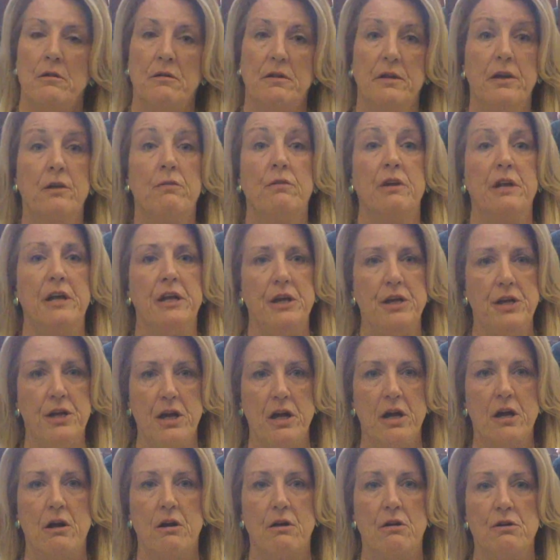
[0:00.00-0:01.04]
literally
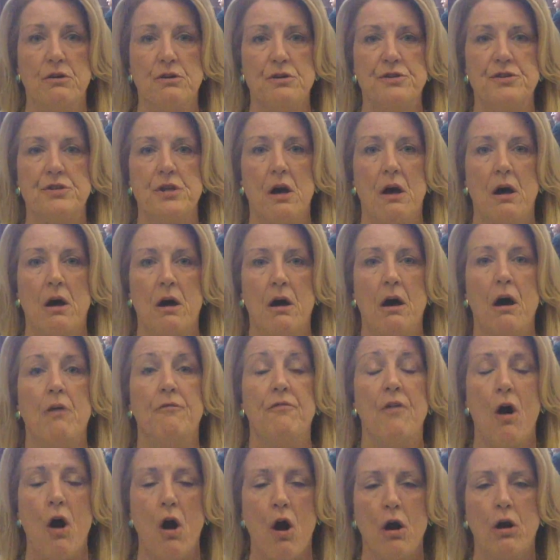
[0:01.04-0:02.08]
years uh, of
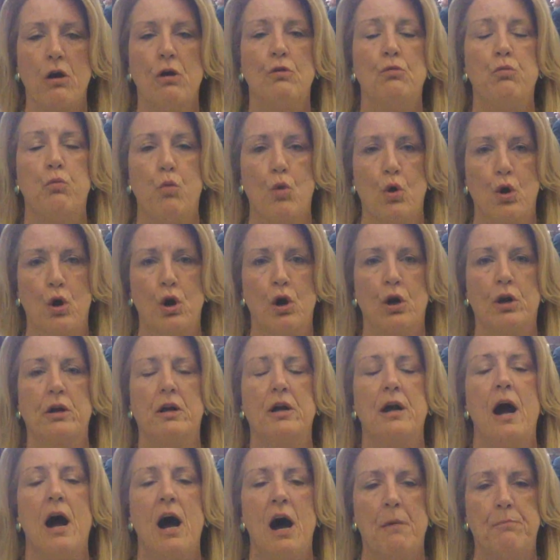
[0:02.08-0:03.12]
hard work,
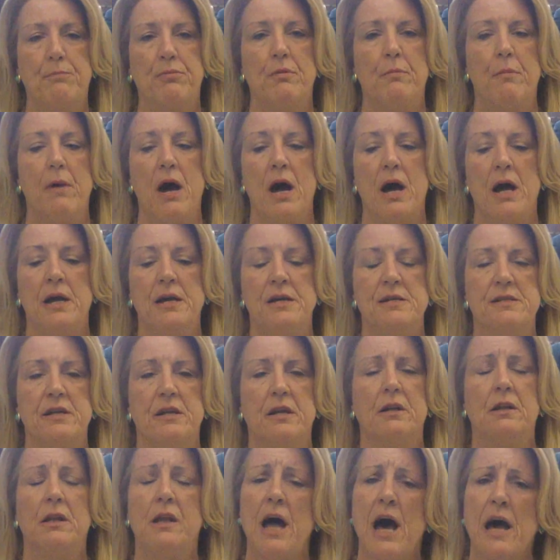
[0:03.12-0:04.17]
compromise, and
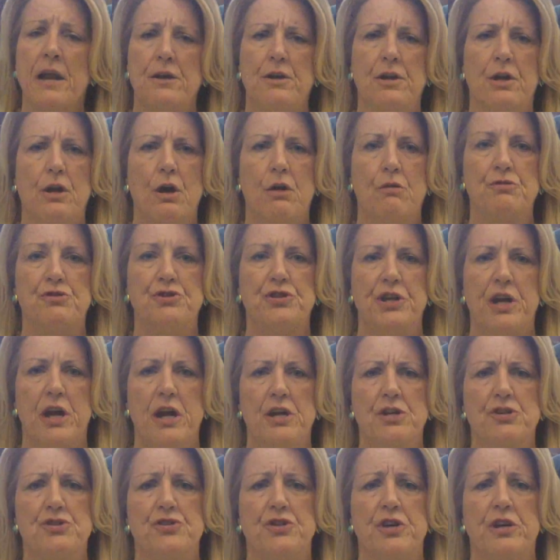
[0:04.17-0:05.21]
a lot of
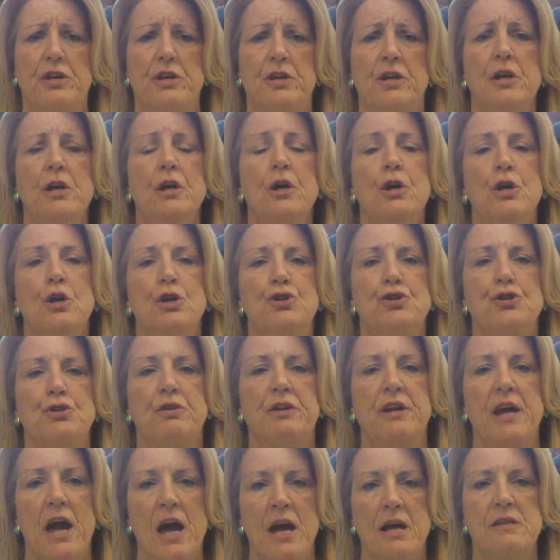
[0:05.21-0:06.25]
negotiation to
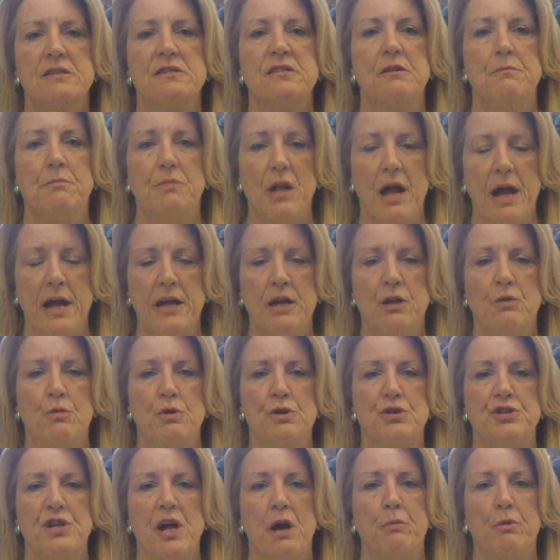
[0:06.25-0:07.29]
get some
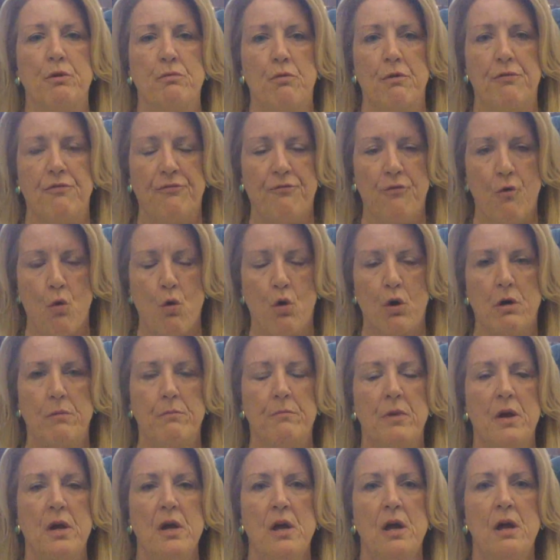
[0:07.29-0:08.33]
language that would
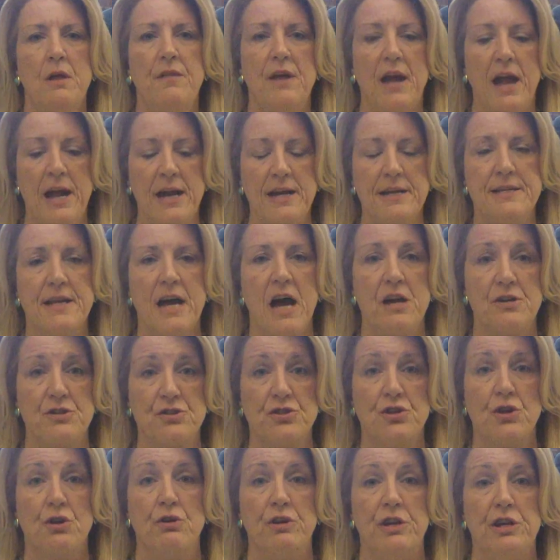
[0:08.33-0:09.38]
reform the
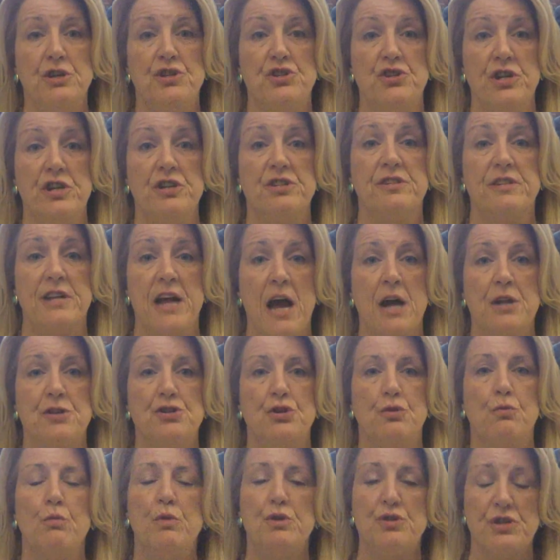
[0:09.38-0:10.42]
8-30G
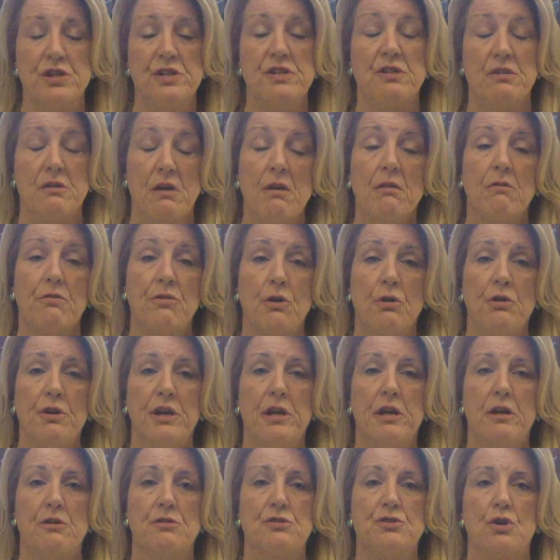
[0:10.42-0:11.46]
statute, which is 30
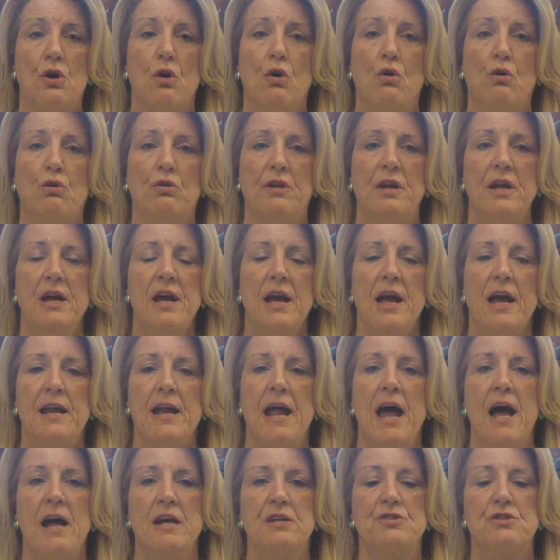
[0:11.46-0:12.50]
years old and
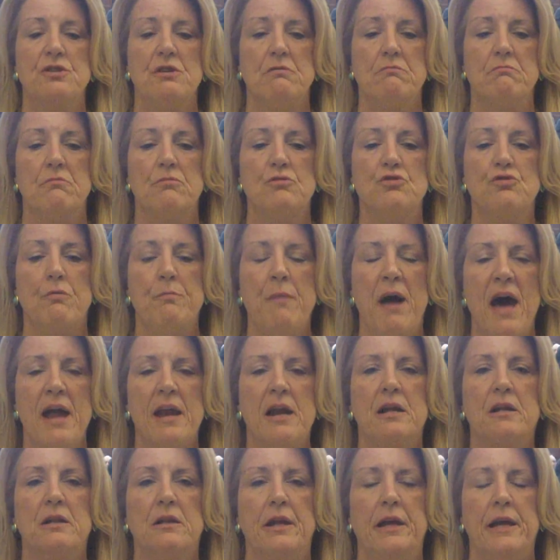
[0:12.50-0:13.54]
has
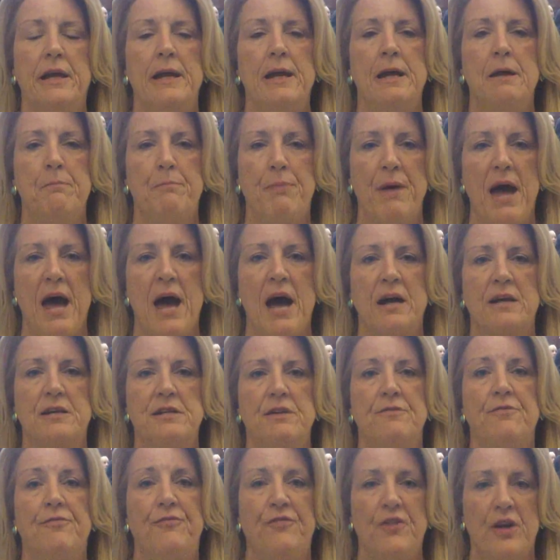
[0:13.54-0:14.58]
dramatically
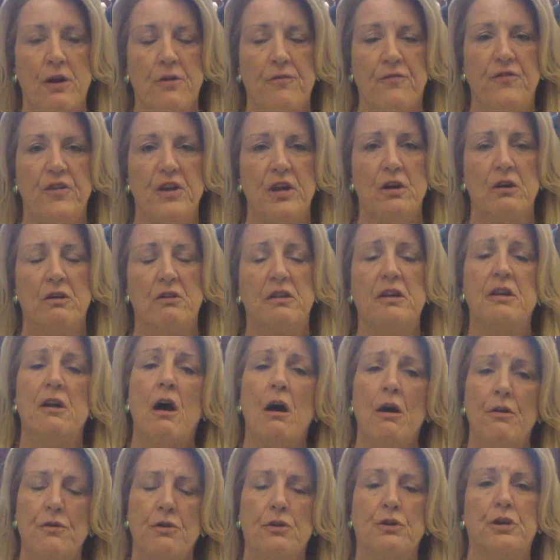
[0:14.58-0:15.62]
impacted Fairfield and
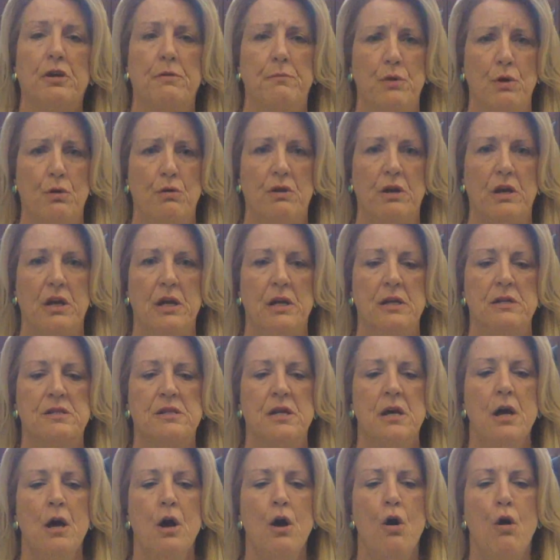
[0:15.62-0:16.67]
other communities
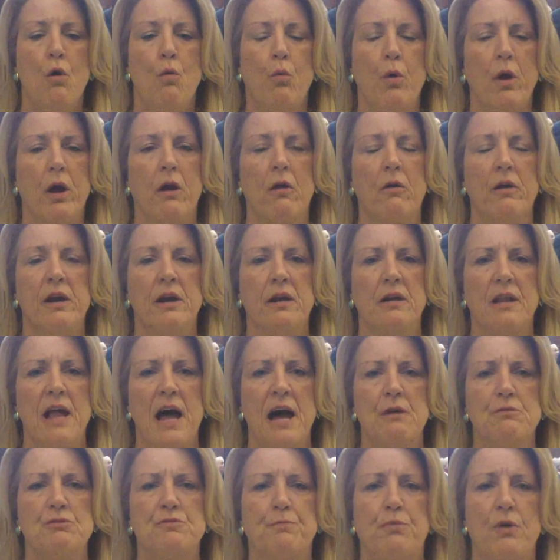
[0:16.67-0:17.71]
where it
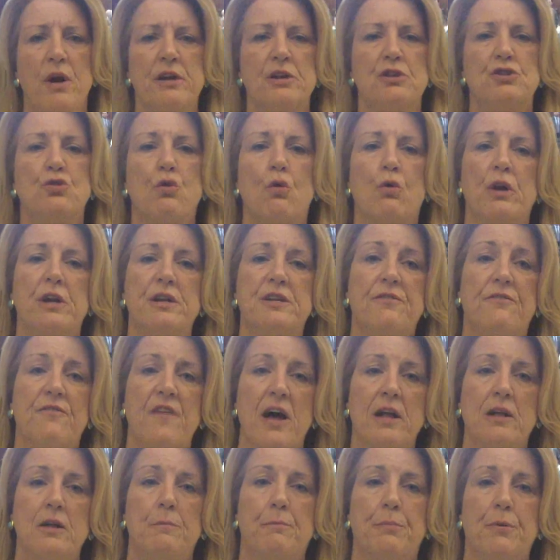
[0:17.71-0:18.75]
allows predatory
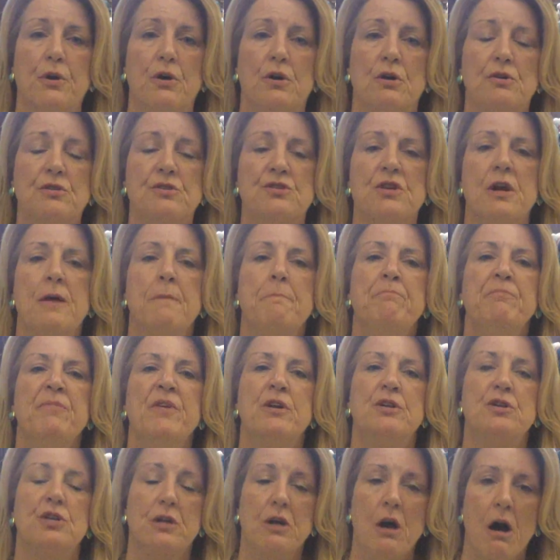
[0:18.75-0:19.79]
developers
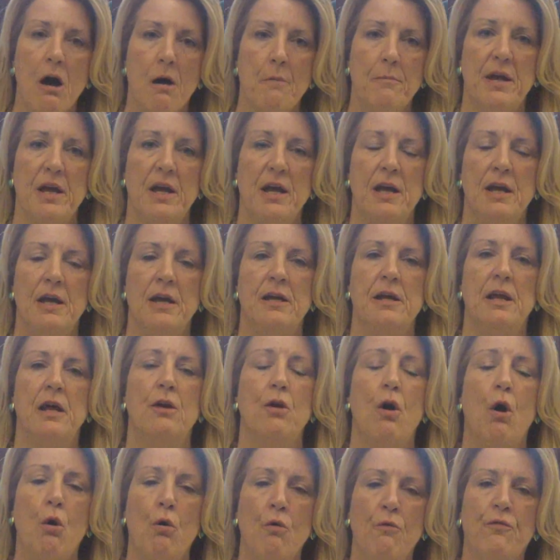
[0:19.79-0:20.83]
to come in
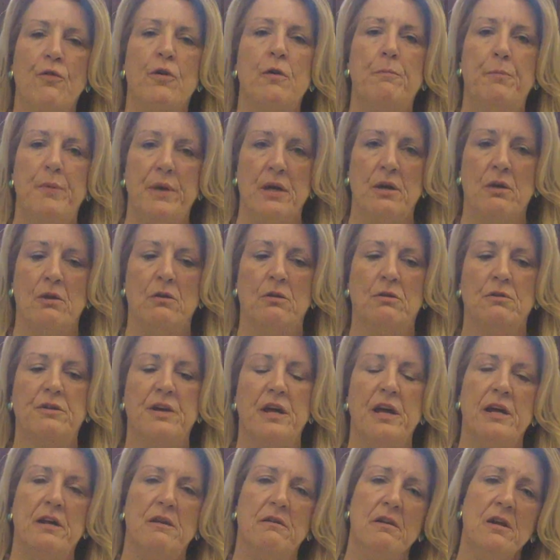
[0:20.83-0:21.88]
and overbuild
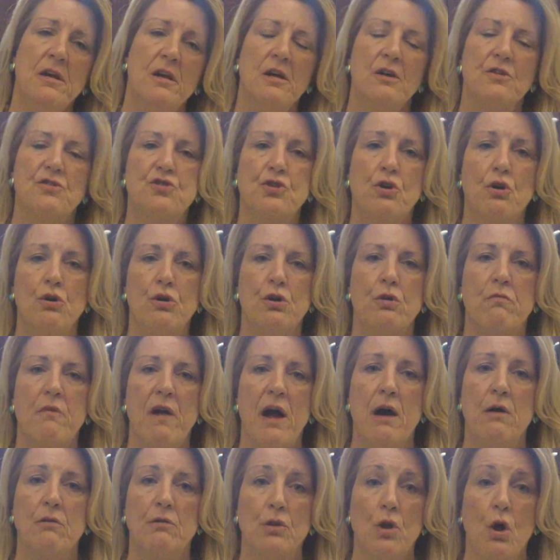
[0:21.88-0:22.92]
and skirt
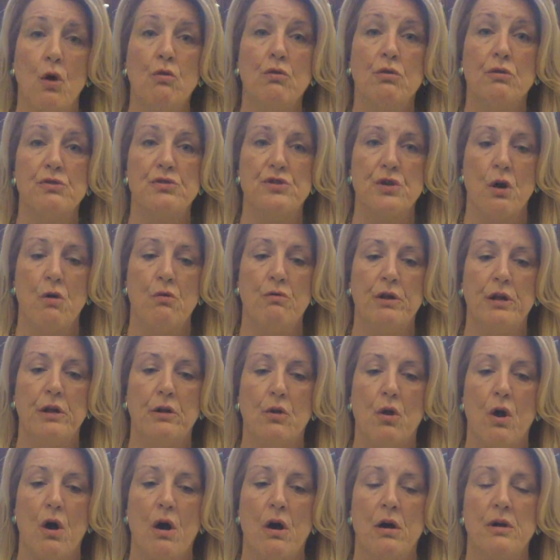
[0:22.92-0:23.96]
around local zoning
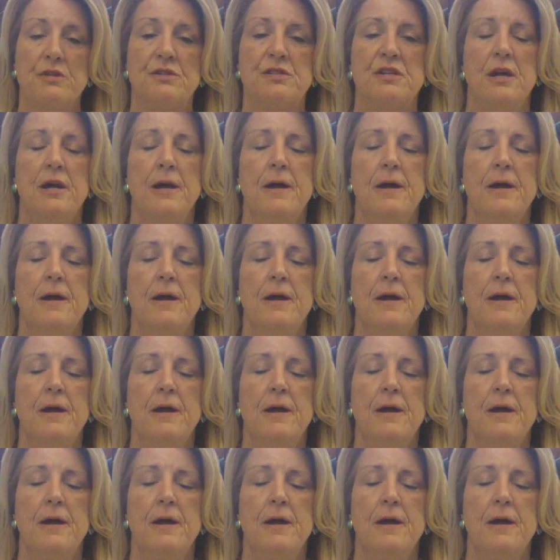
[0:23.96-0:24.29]
laws